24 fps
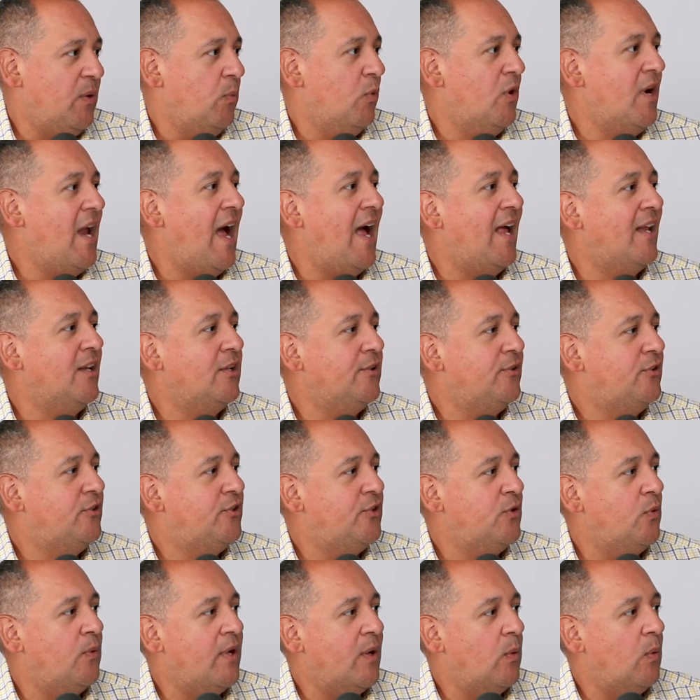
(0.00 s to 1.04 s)
we're not
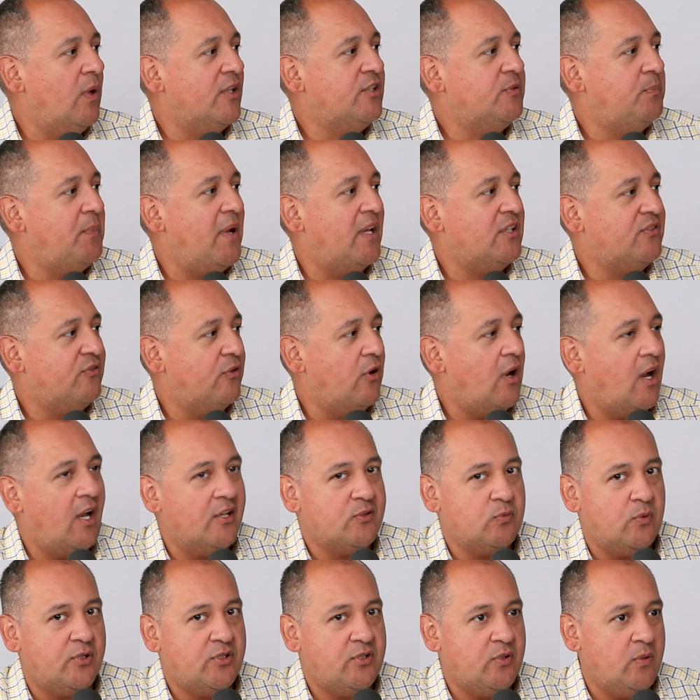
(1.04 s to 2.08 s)
doing what's best for
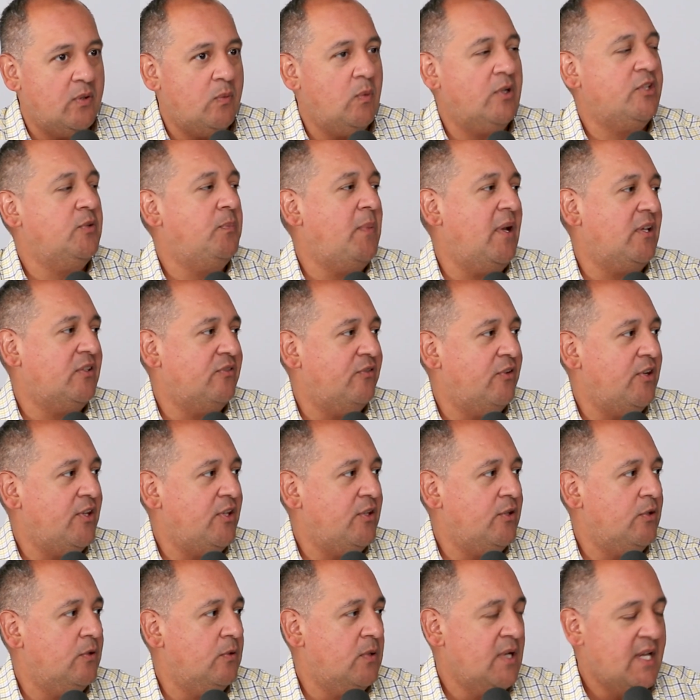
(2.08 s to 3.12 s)
us. We're doing what's best for
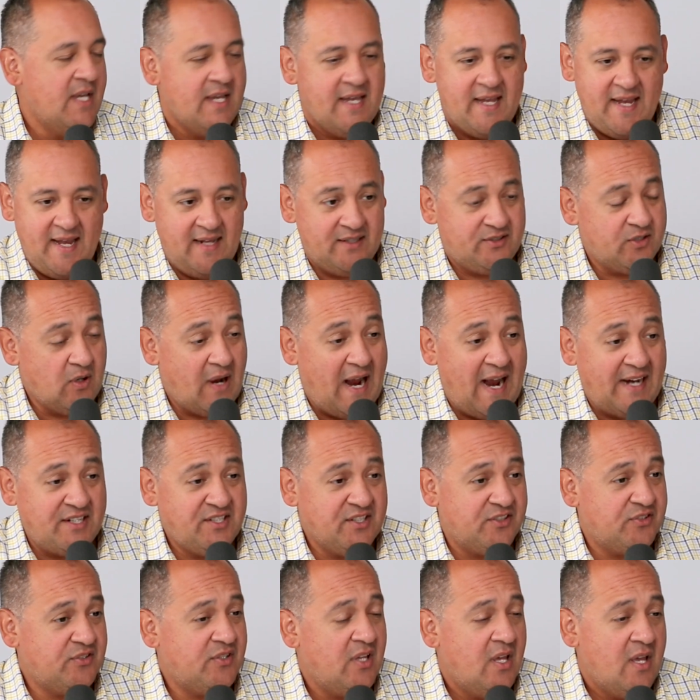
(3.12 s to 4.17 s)
you. And so I
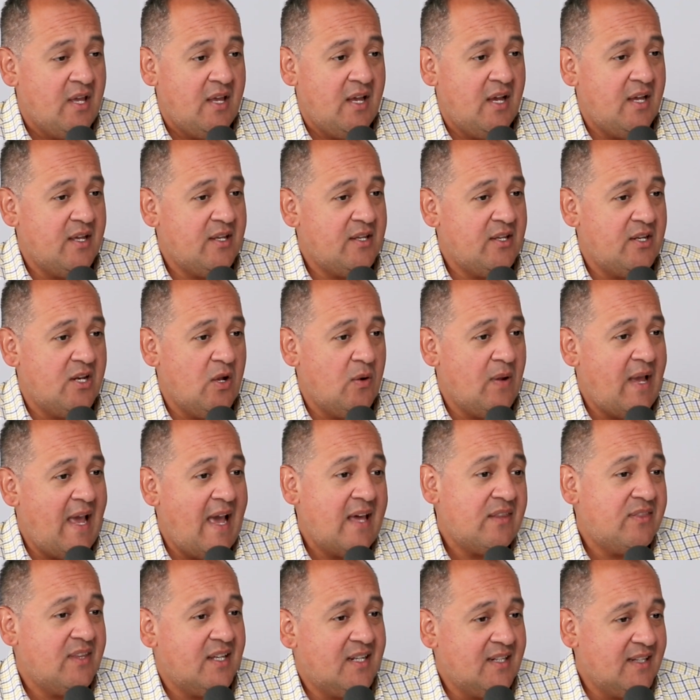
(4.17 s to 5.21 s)
just,
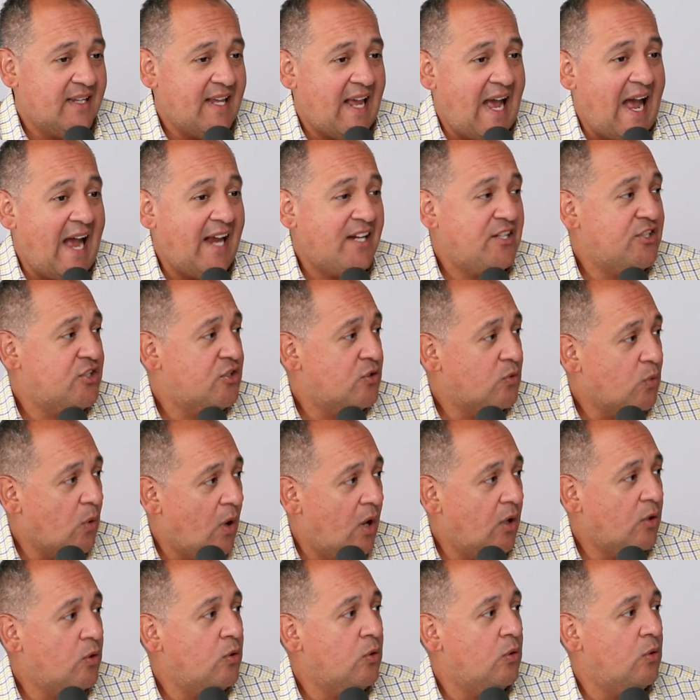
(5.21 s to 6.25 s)
ethically, I
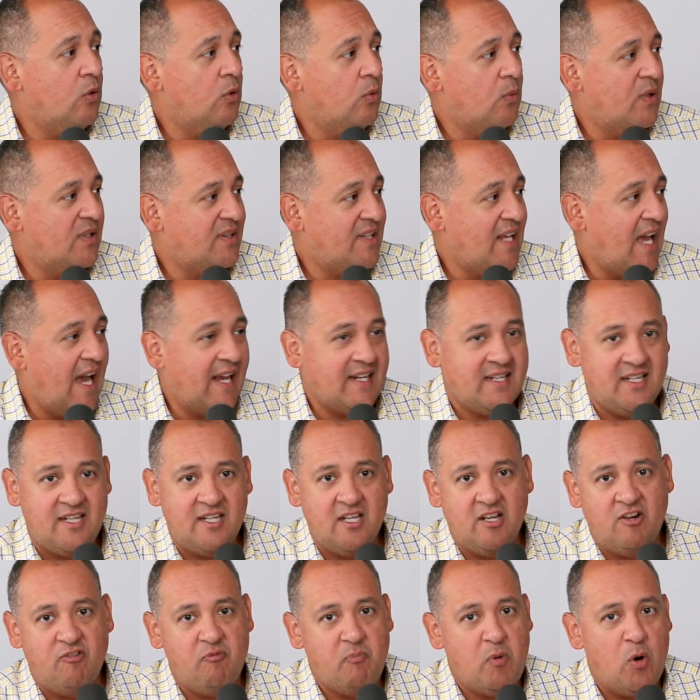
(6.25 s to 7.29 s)
struggle with the
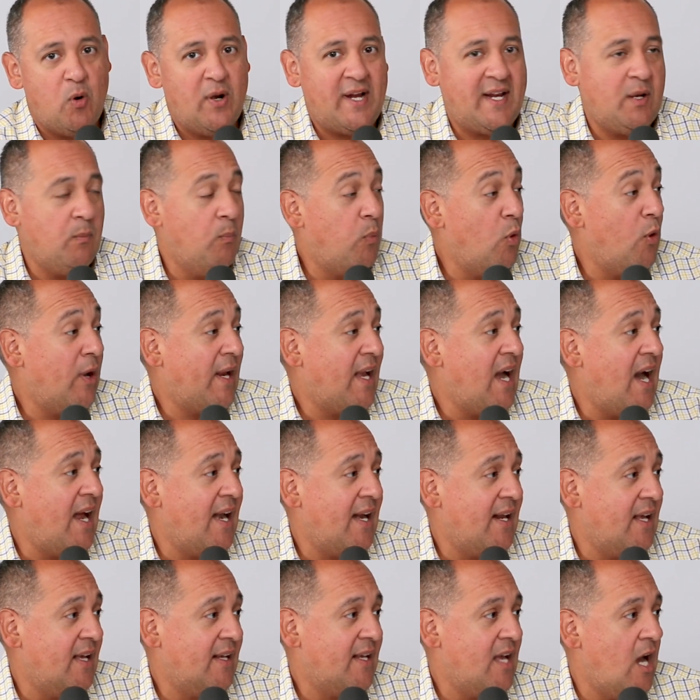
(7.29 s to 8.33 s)
idea of
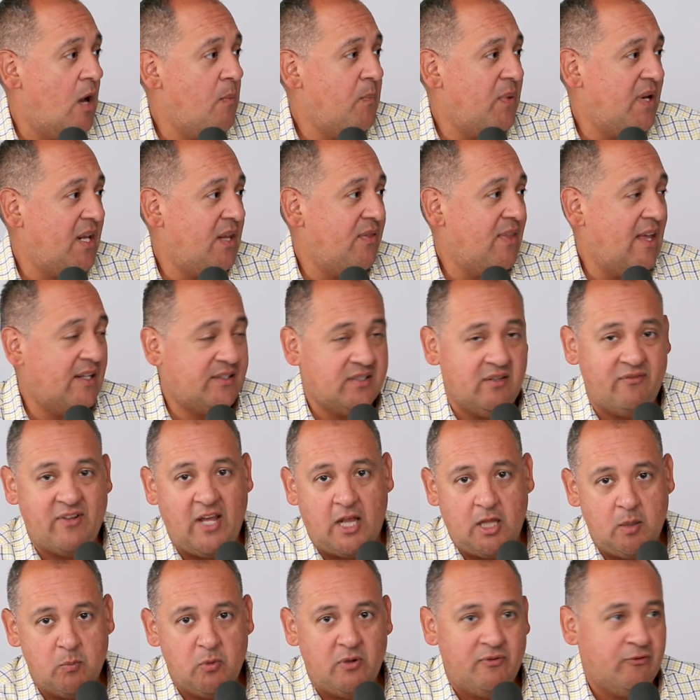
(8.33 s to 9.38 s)
boycotting a company that's
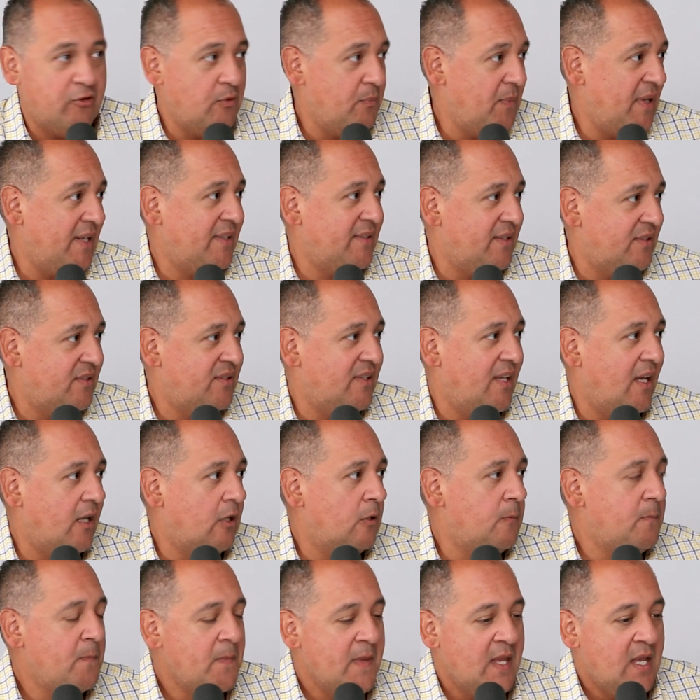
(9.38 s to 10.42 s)
available for me to sell.